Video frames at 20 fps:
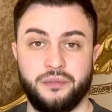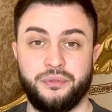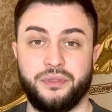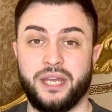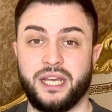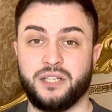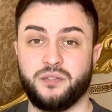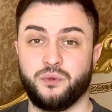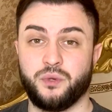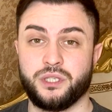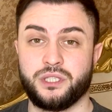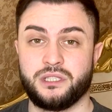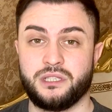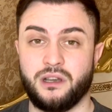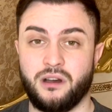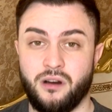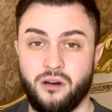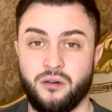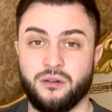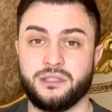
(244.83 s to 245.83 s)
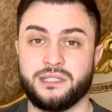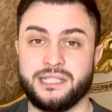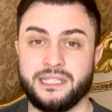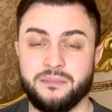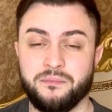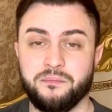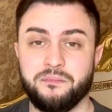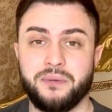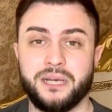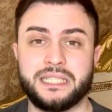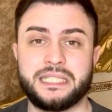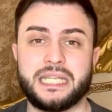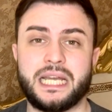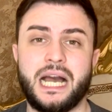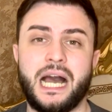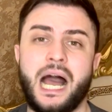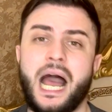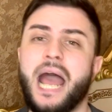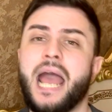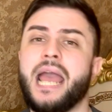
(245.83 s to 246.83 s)
That was awesome, but
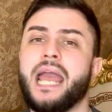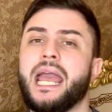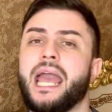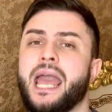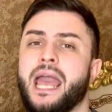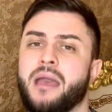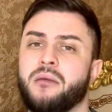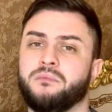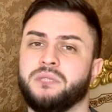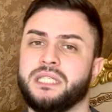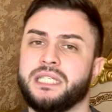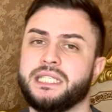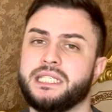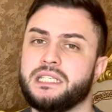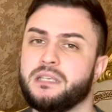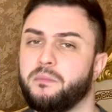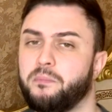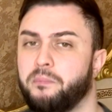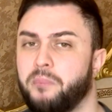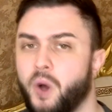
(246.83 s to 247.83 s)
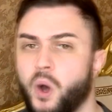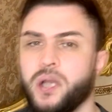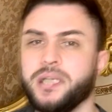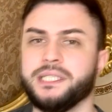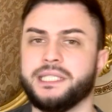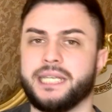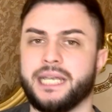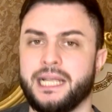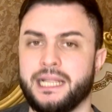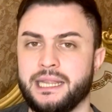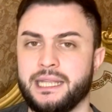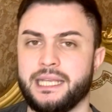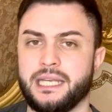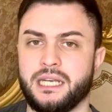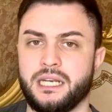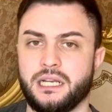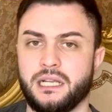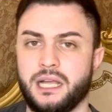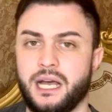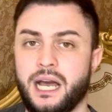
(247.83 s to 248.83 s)
I am disappointed a
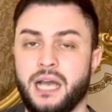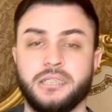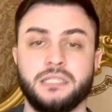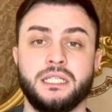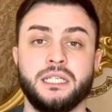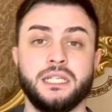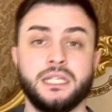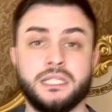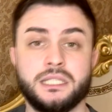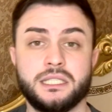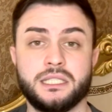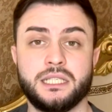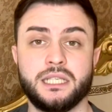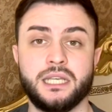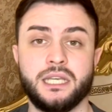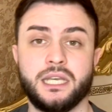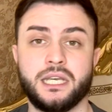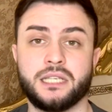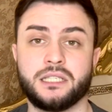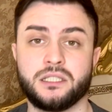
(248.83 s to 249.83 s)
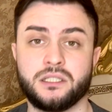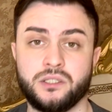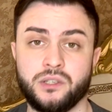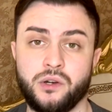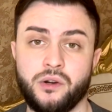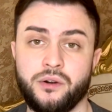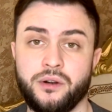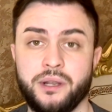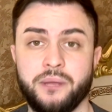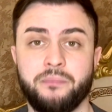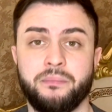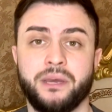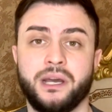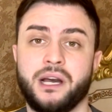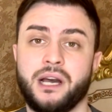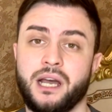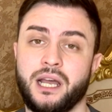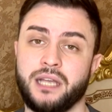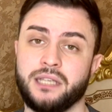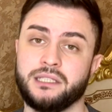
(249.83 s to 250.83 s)
little. I didn't see a story
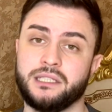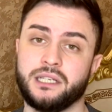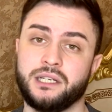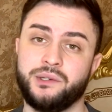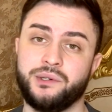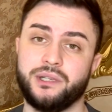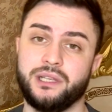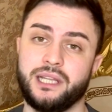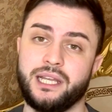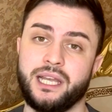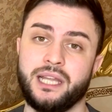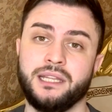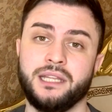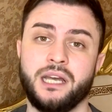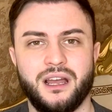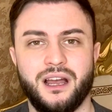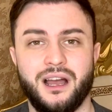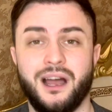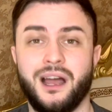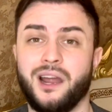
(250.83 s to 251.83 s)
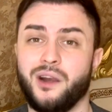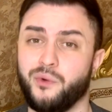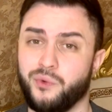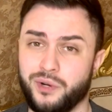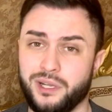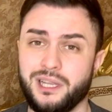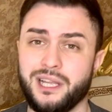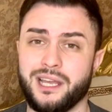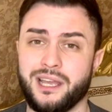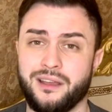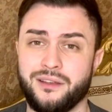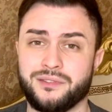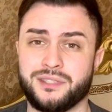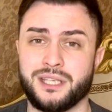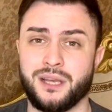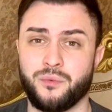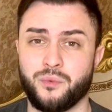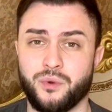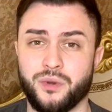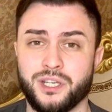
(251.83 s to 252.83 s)
behind Arilena. I really have
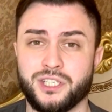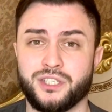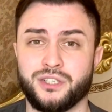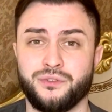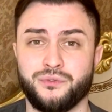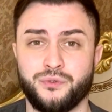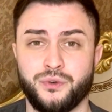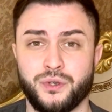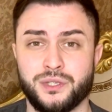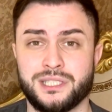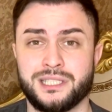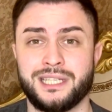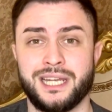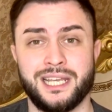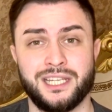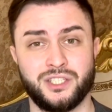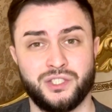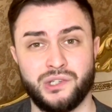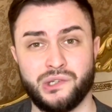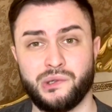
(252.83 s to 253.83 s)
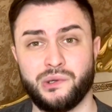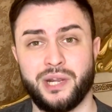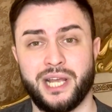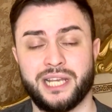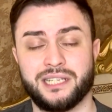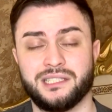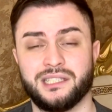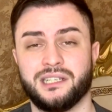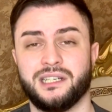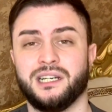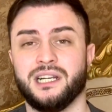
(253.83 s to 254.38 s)
some question for stage director.